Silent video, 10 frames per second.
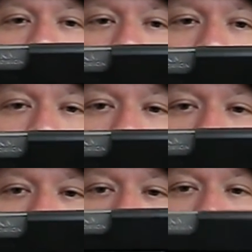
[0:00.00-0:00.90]

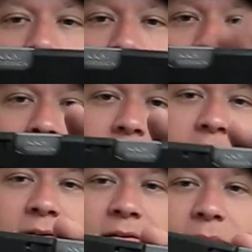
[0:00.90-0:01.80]
anyway,
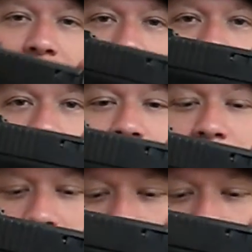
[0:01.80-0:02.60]
this is my Glock 34 and